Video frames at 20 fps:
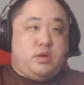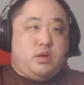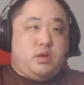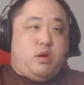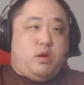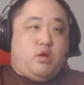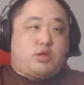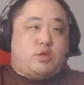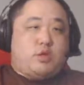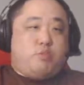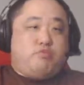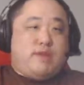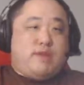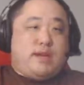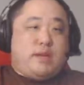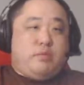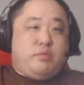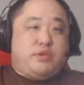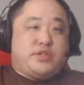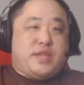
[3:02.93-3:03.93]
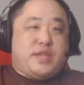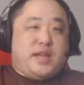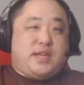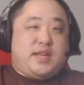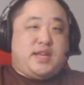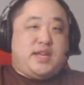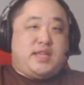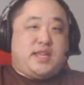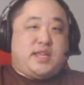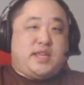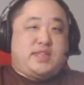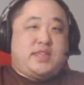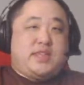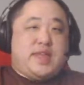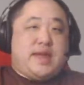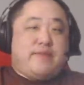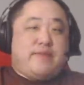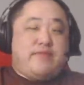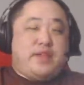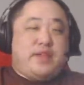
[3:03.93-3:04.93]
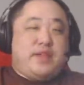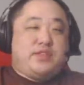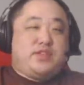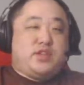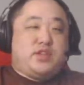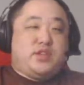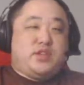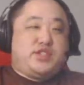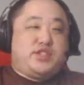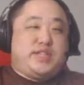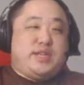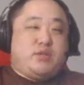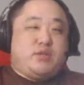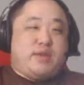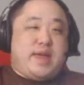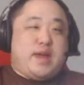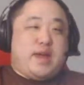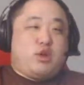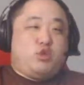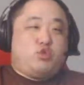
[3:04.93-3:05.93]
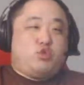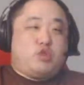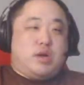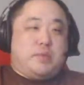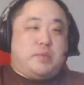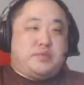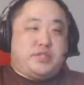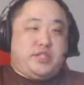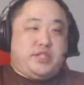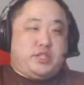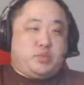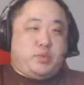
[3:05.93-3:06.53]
Also, Brecken was not kidding. They have not done a single airdrop since